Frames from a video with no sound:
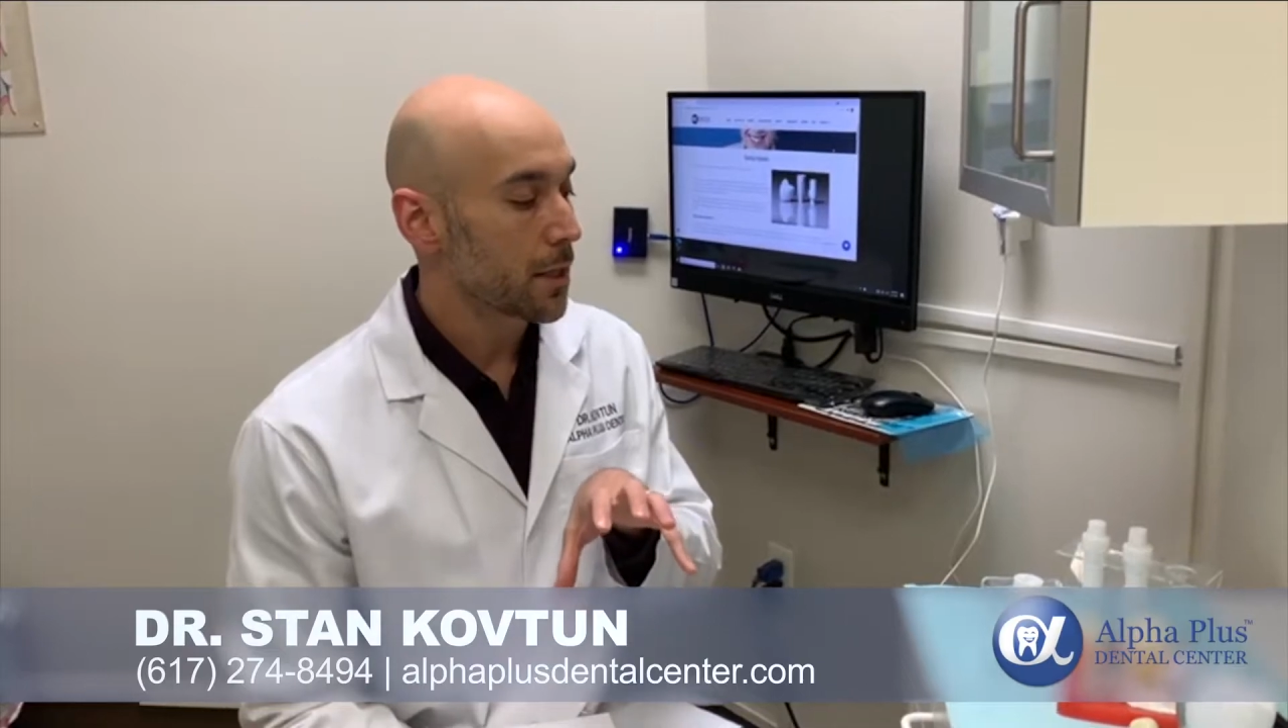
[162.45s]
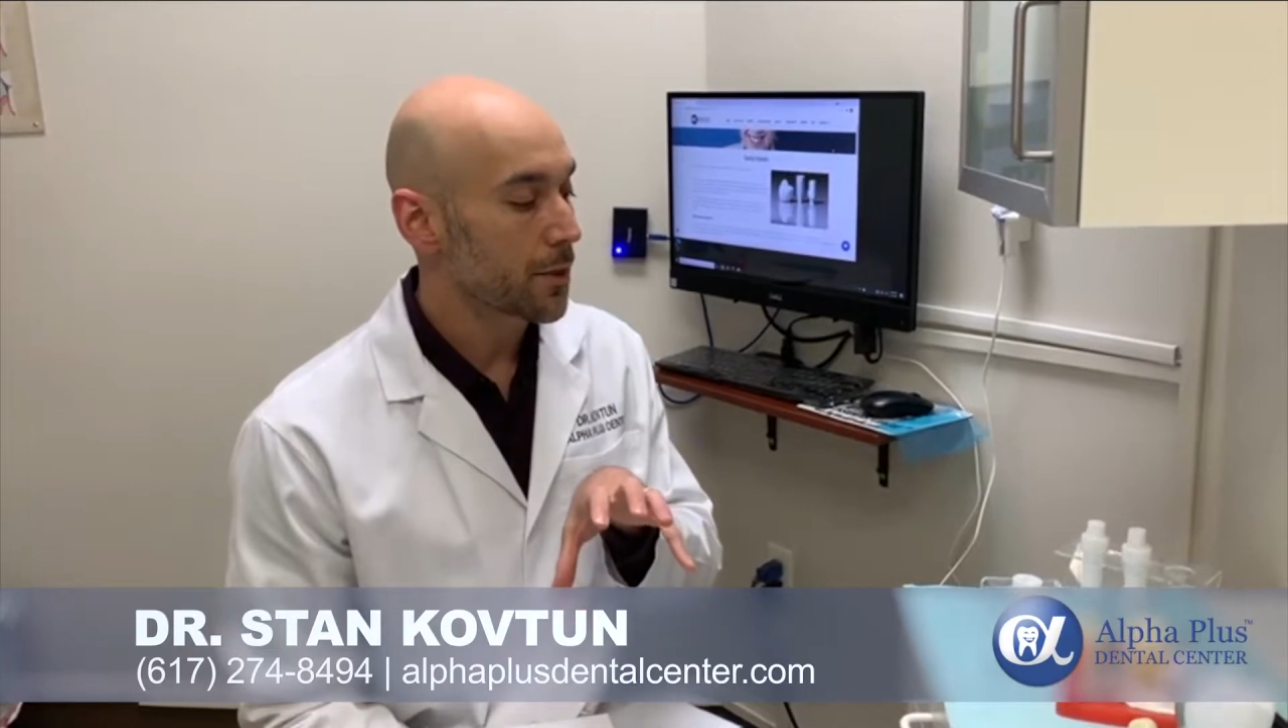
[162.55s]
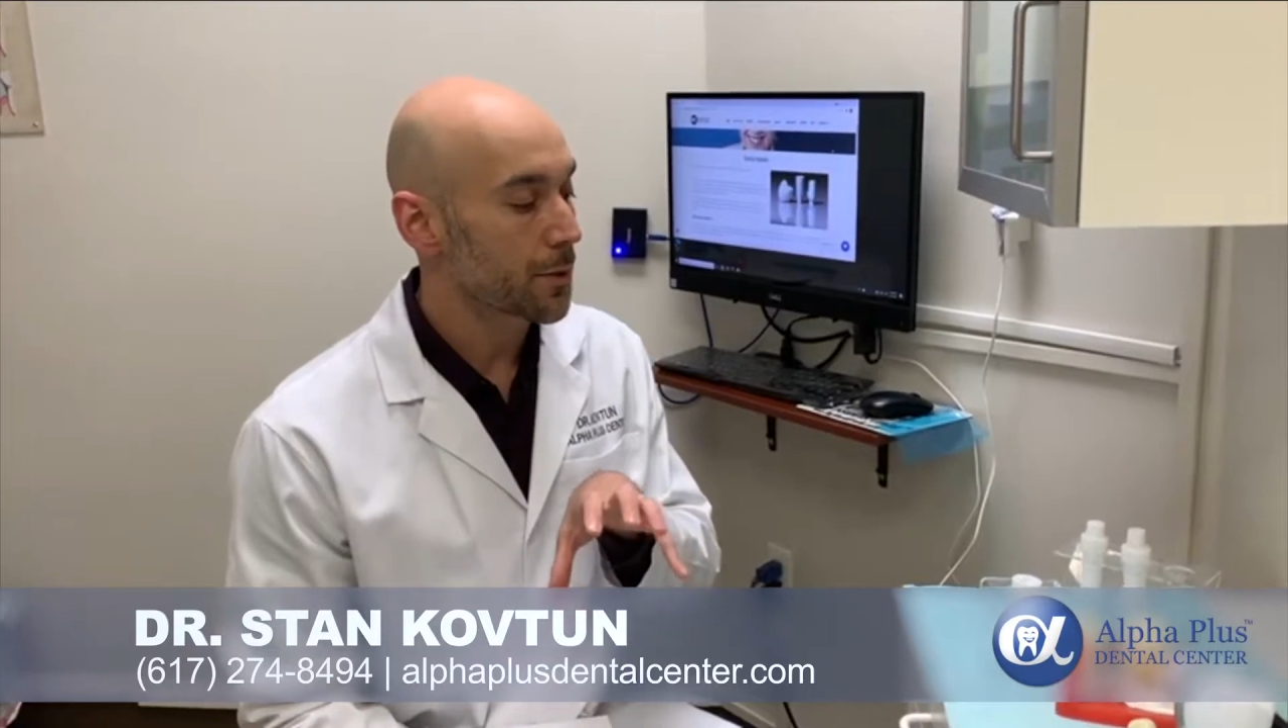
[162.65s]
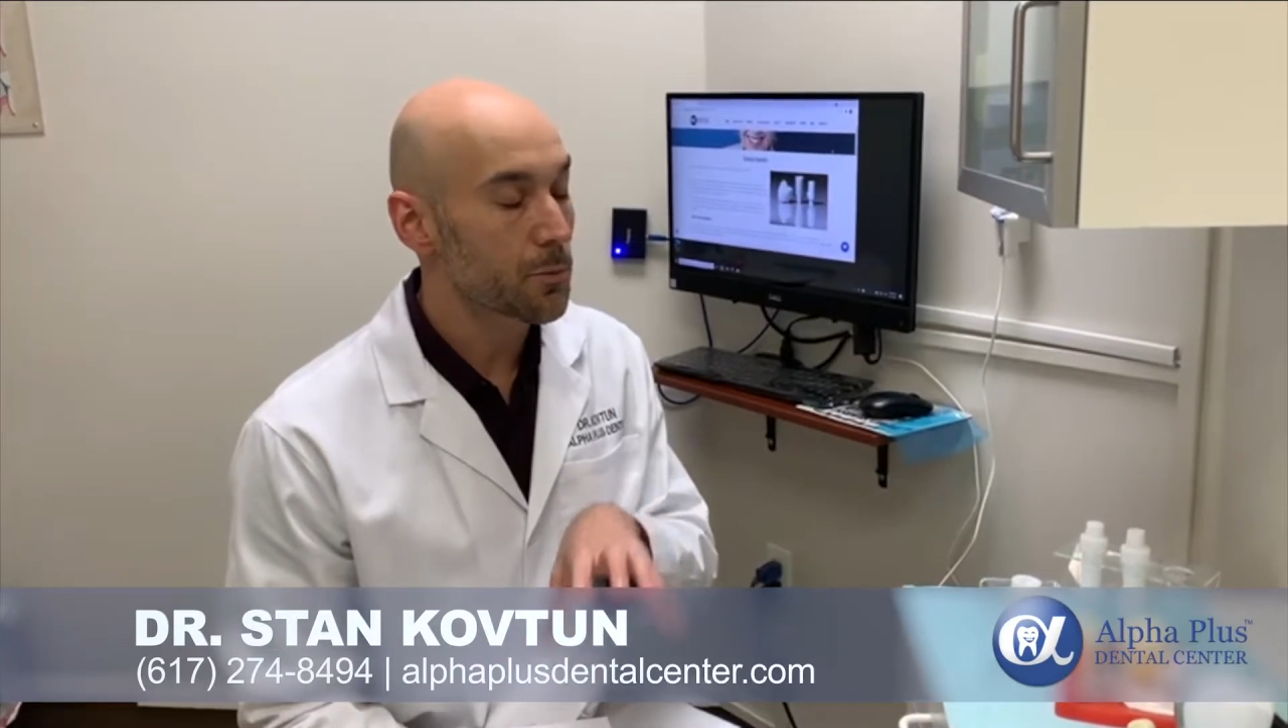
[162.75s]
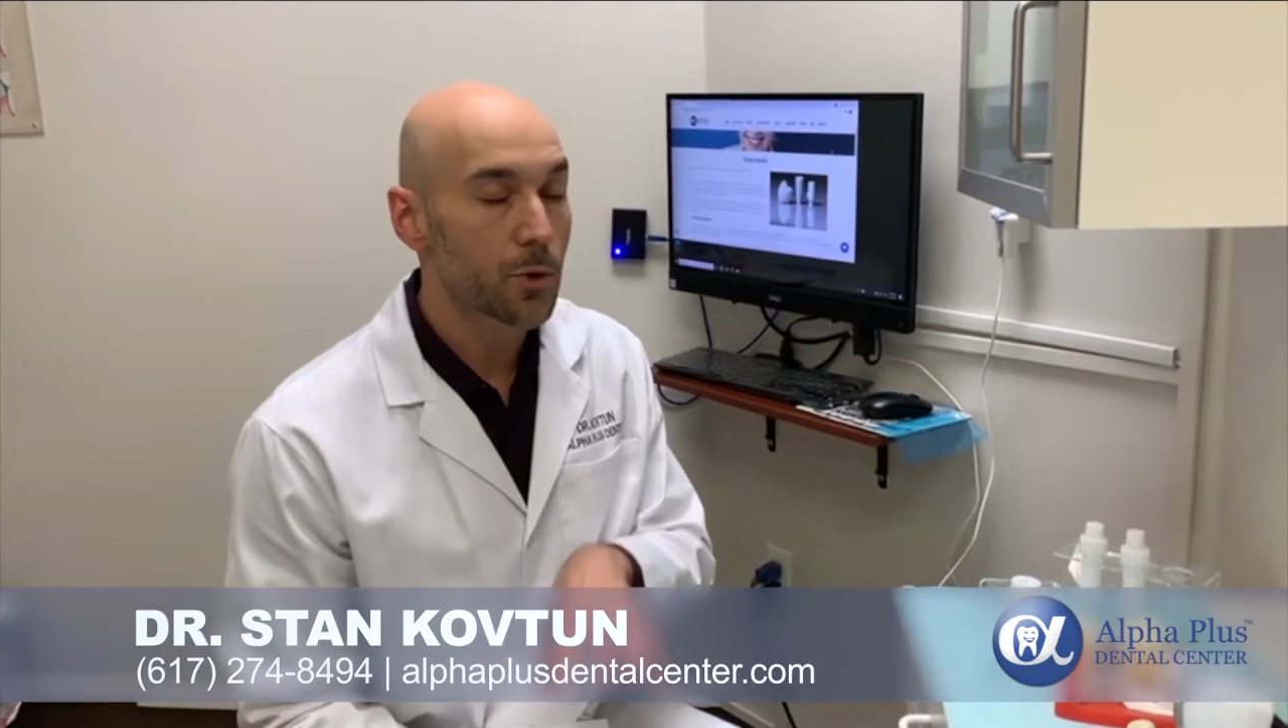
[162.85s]

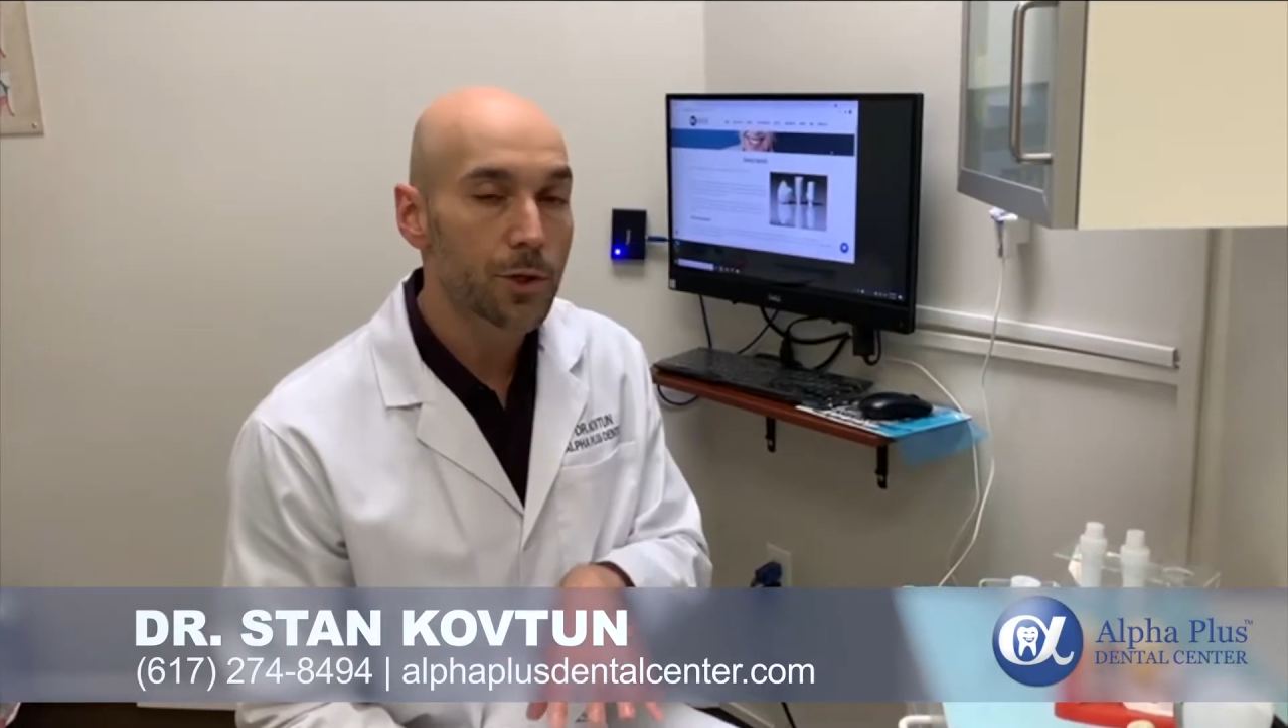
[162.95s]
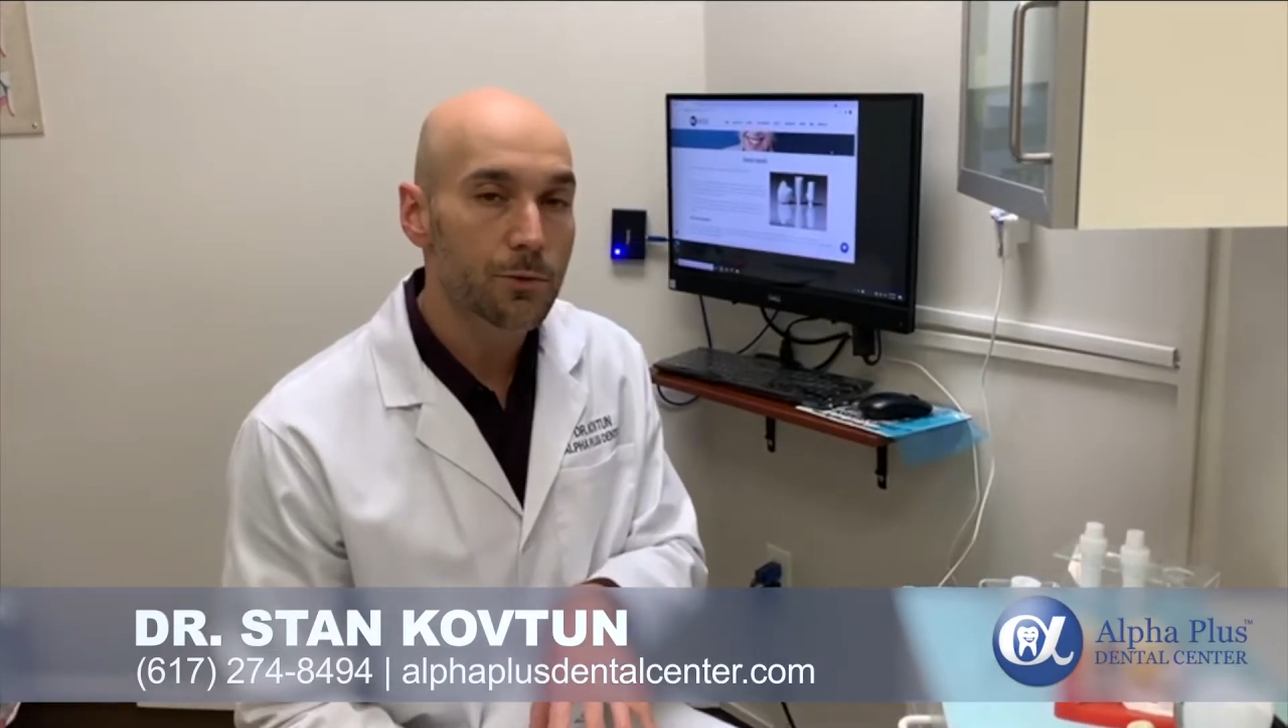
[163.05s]
the more